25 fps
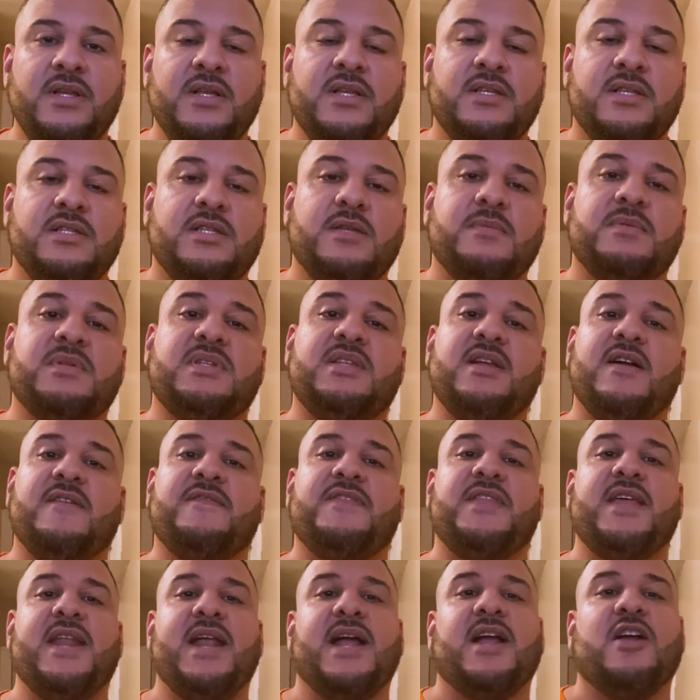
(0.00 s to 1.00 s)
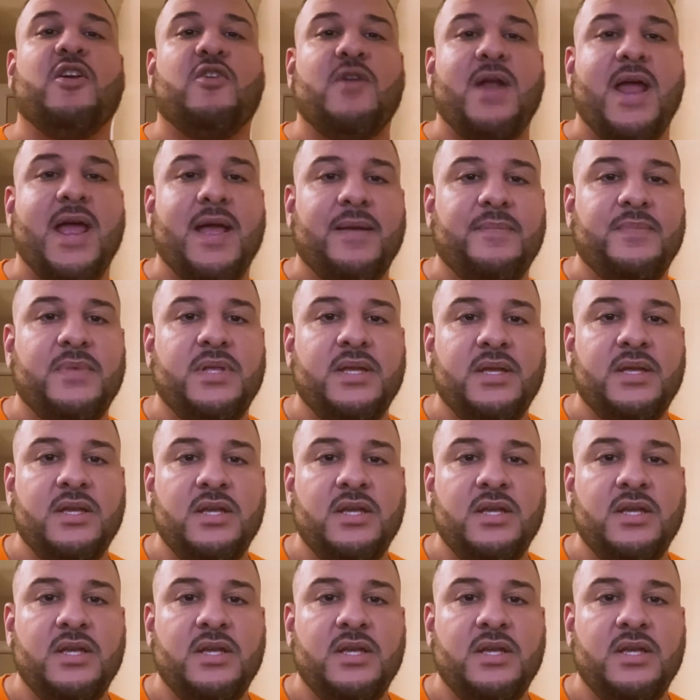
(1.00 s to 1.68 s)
some stuff that I grabbed